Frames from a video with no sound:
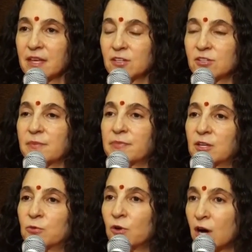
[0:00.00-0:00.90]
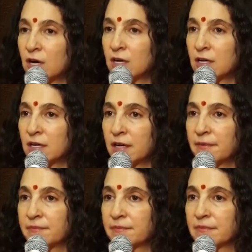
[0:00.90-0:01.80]
There's something wrong.
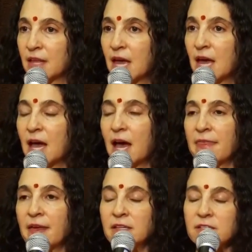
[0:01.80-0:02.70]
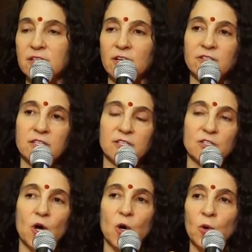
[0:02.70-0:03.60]
And then it starts
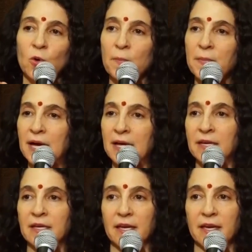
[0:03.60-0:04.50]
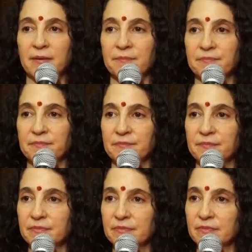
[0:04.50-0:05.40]
this whole mind
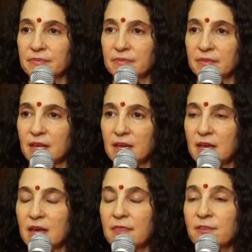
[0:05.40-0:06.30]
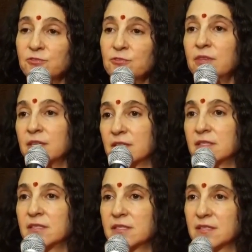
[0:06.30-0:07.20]
game. The truth
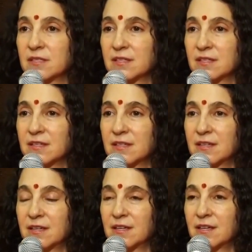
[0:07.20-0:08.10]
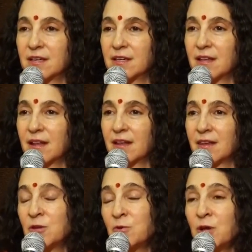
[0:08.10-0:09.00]
is,
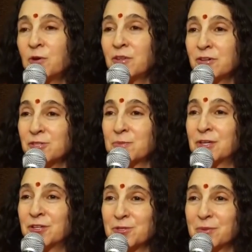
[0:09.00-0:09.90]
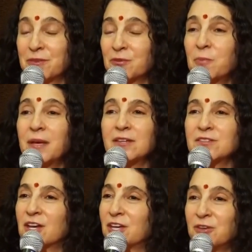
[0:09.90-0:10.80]
you know their spirit's with you
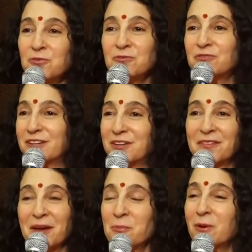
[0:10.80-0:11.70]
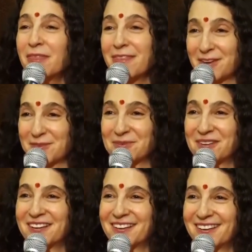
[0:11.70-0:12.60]
because you feel them with you.
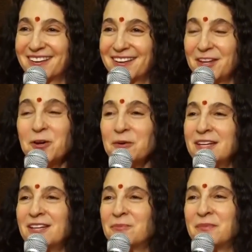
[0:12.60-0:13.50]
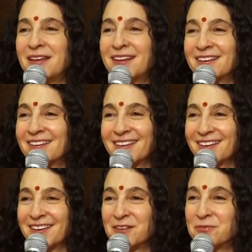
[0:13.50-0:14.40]
You don't need me to
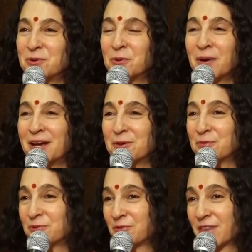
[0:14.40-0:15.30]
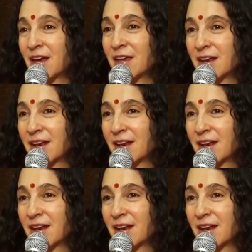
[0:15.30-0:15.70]
give you a way to prove that.